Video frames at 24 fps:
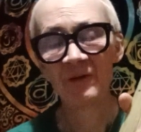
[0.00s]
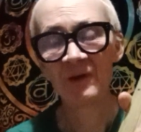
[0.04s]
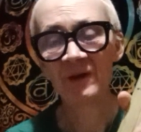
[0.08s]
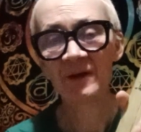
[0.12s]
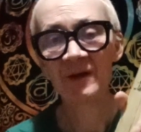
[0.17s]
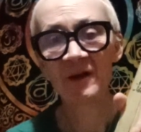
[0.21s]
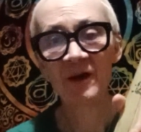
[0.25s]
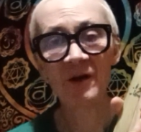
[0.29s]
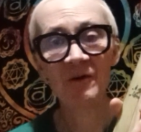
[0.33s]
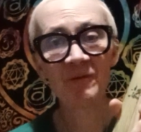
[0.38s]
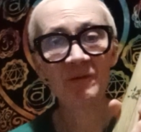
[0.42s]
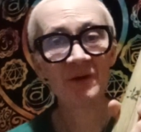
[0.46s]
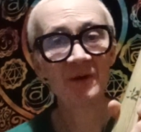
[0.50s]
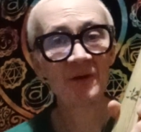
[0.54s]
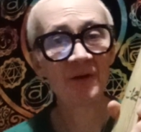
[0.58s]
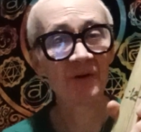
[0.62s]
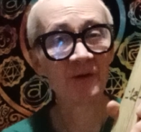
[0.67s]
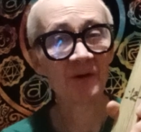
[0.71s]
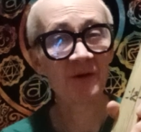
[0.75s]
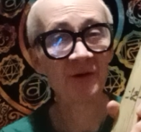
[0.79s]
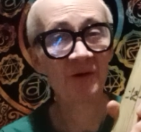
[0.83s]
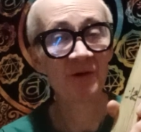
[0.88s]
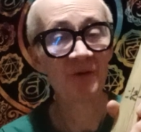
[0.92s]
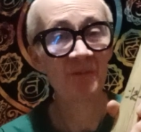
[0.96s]
Tone's
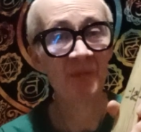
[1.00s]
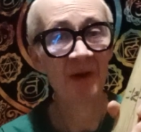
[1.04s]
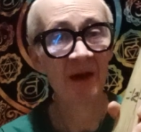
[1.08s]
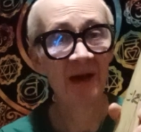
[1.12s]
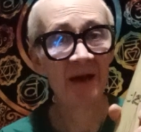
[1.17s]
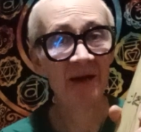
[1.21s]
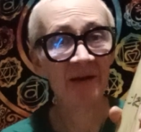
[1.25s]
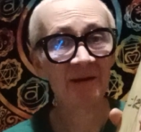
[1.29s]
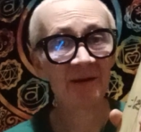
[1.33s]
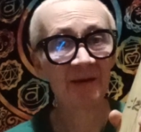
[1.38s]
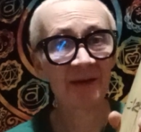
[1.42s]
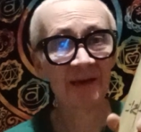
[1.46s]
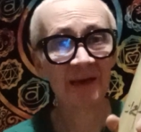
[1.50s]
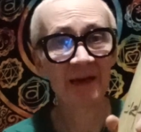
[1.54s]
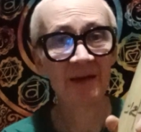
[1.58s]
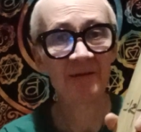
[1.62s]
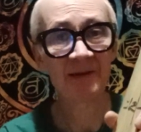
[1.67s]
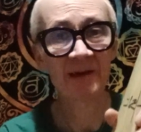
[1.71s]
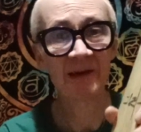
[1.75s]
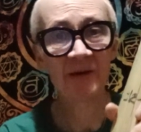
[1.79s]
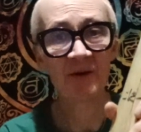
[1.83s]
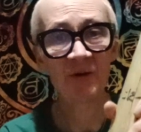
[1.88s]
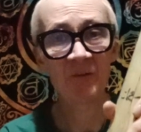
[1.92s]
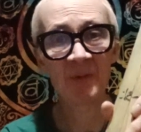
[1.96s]
not too bad,
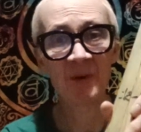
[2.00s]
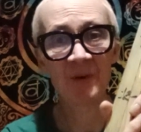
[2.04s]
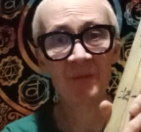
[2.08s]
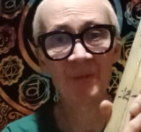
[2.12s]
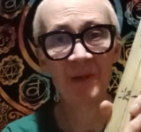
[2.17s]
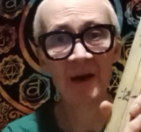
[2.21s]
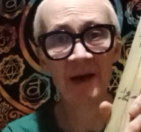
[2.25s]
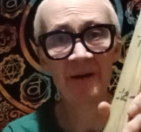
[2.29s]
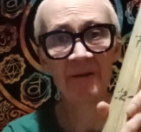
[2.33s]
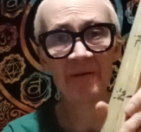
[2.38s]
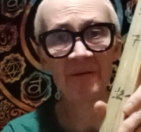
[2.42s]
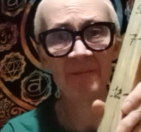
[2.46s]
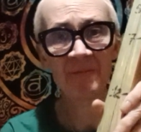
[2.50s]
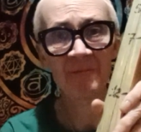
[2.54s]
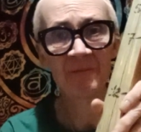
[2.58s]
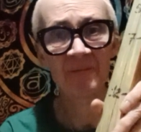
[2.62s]
sounds a little bit better.